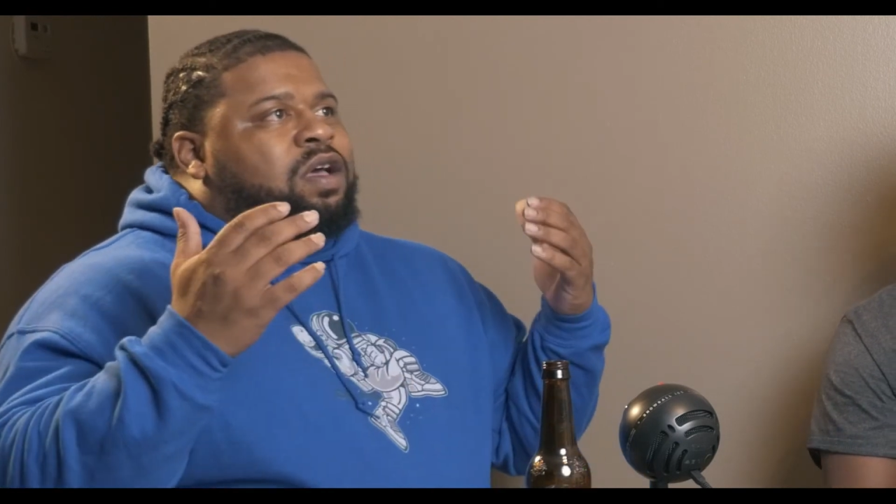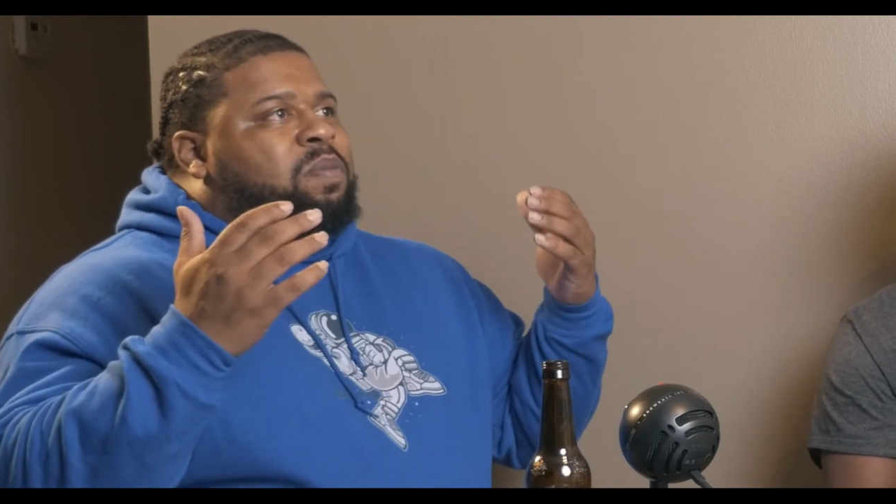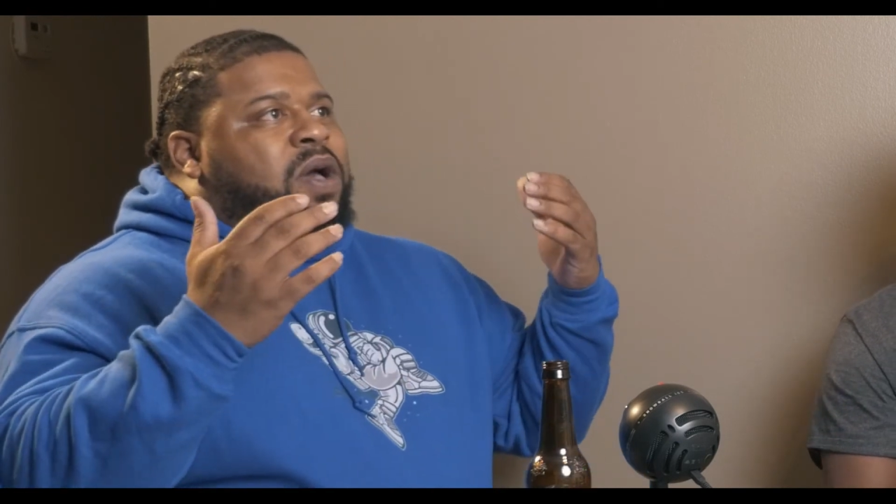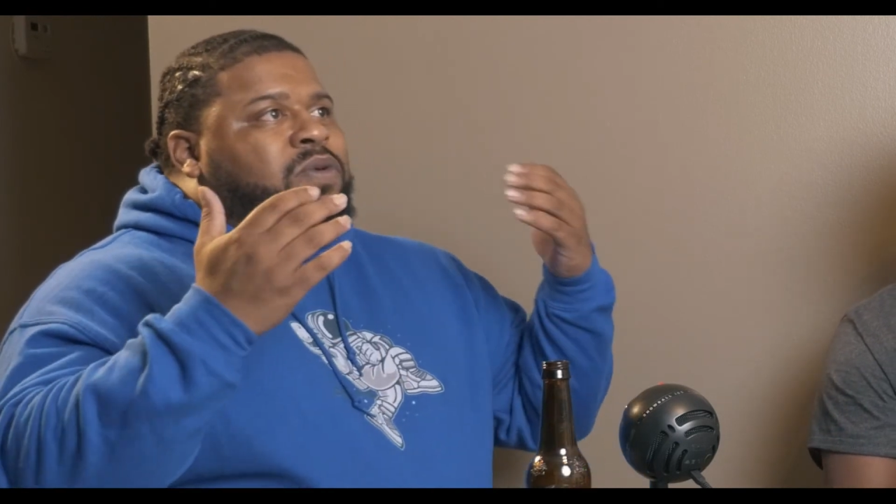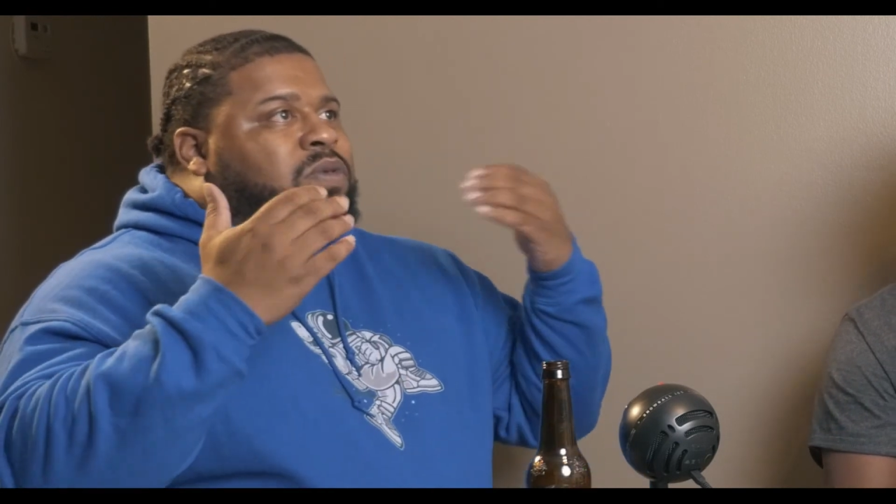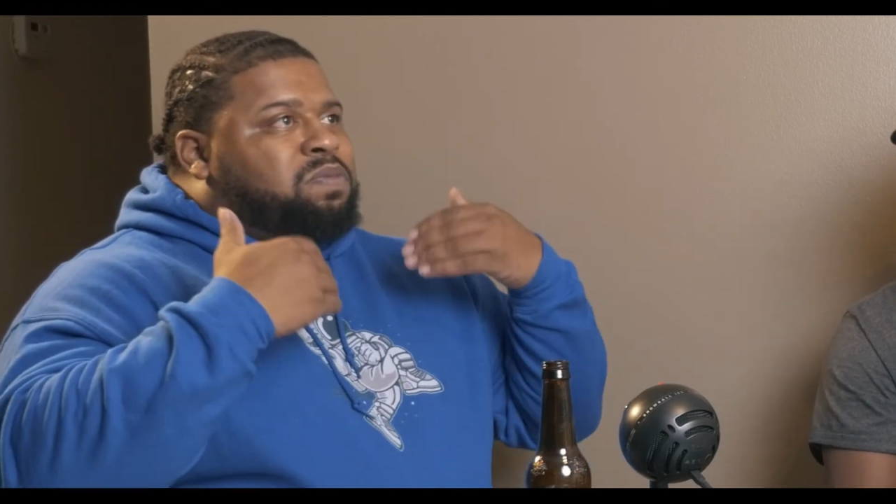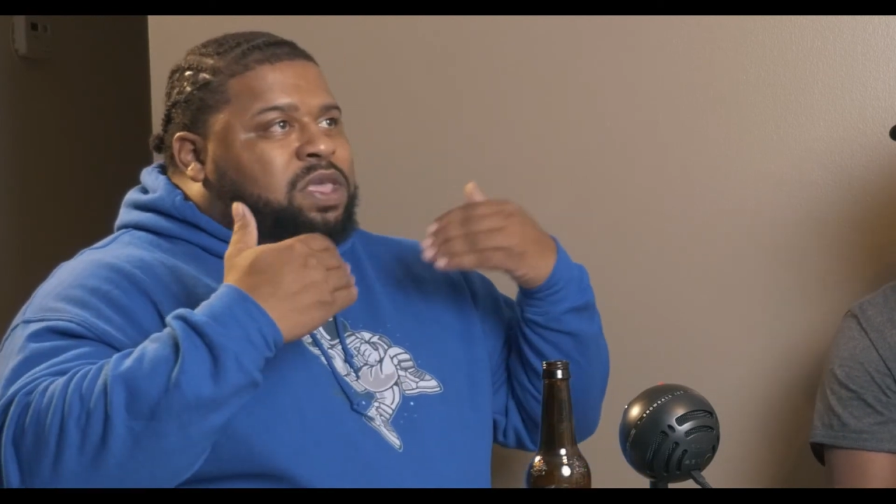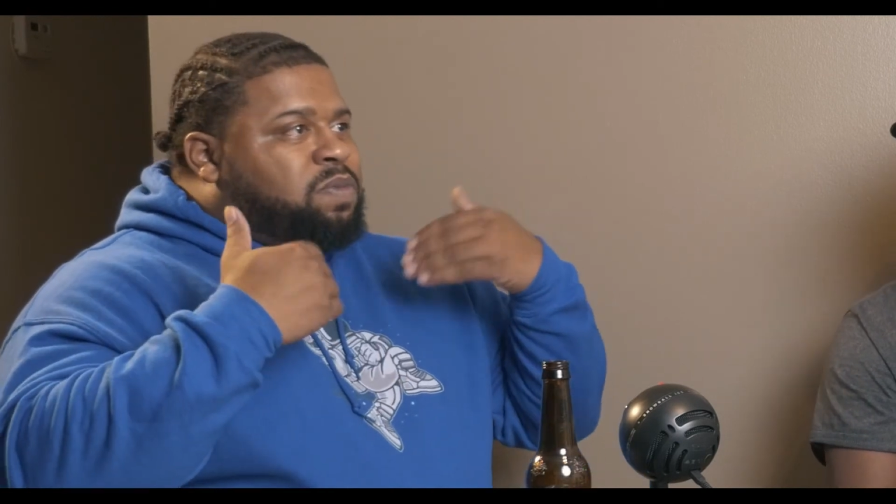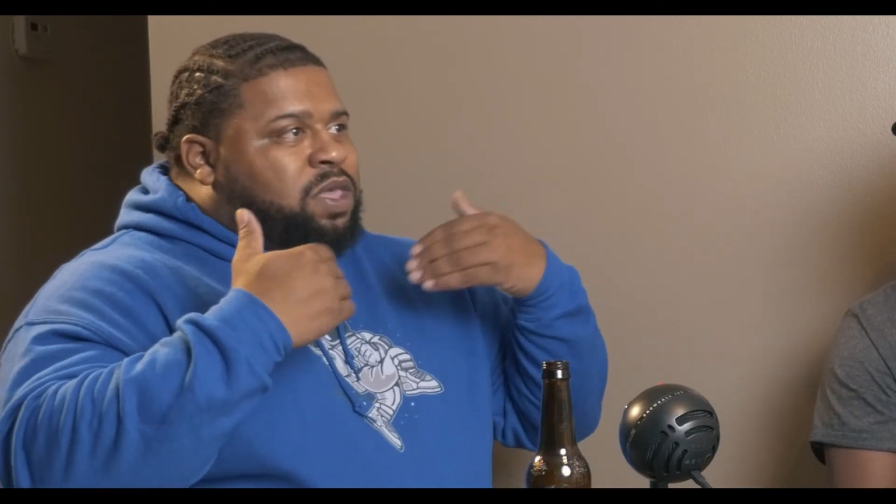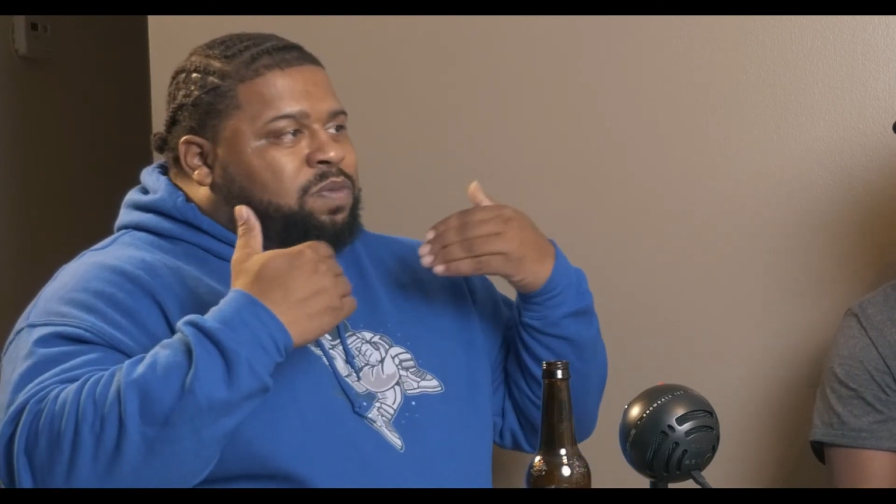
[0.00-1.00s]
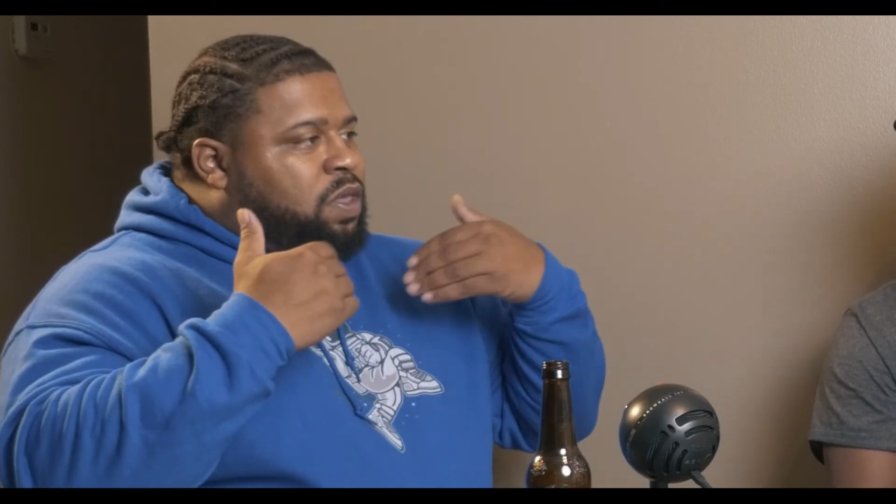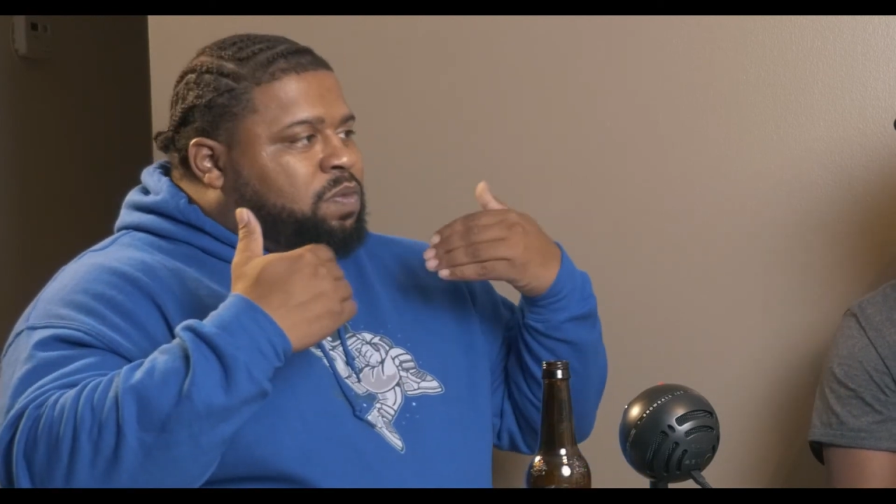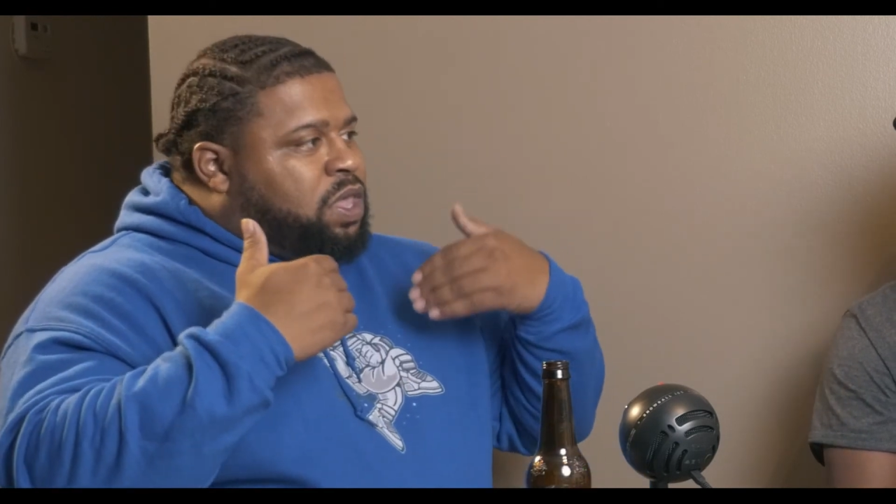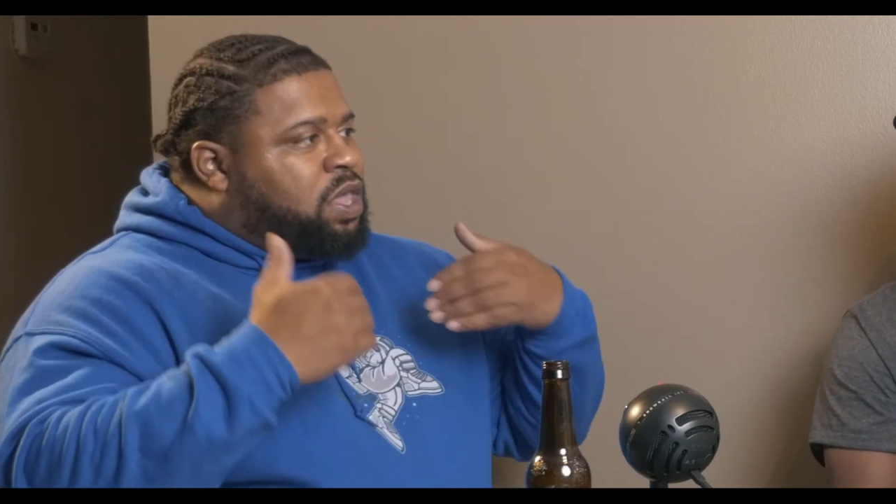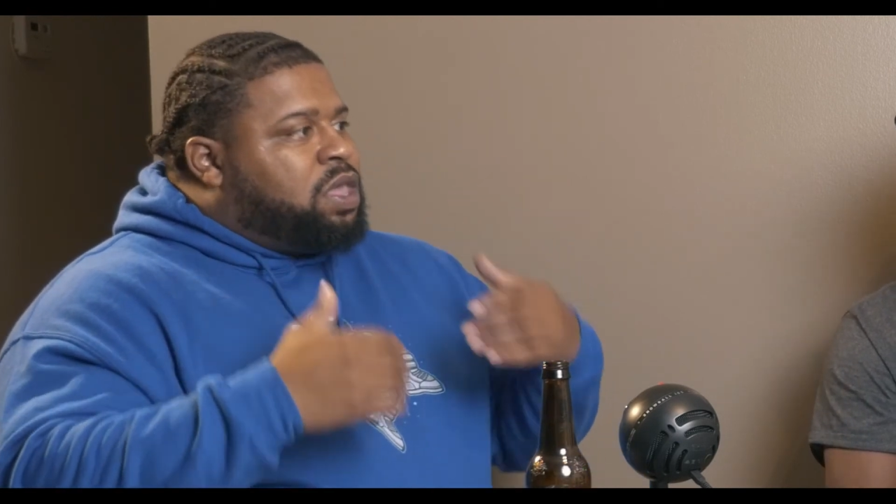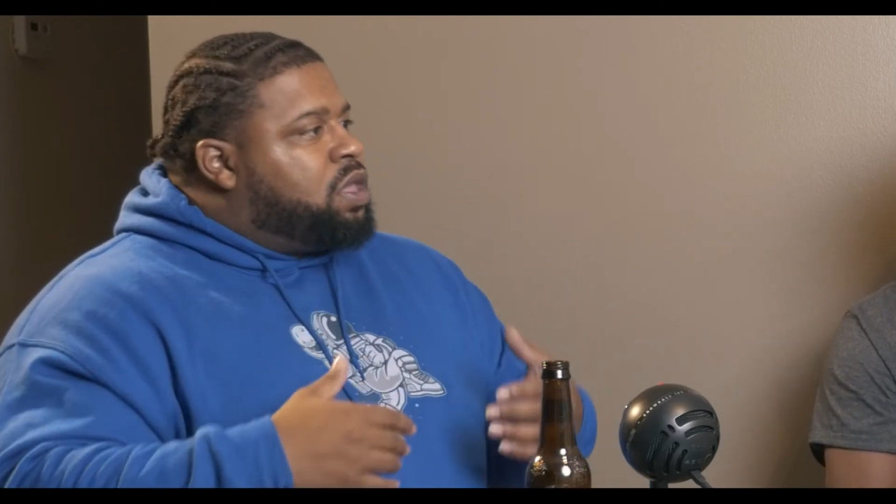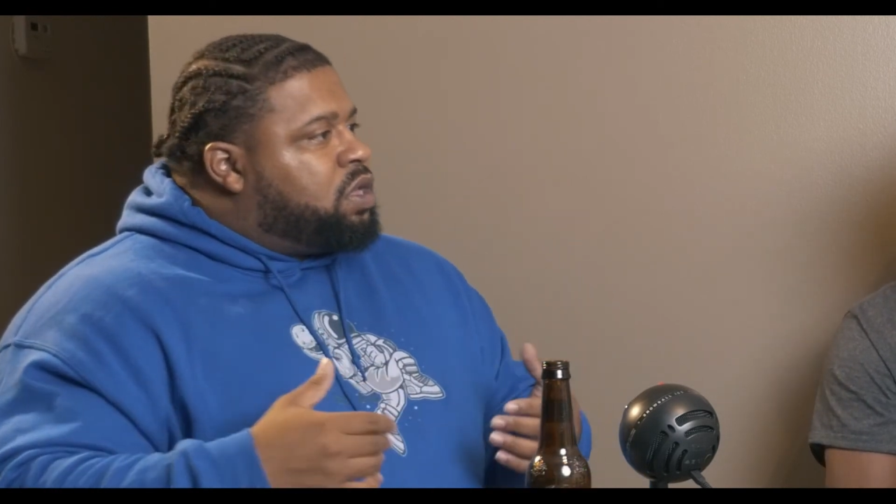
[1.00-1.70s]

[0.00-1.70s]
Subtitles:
about me,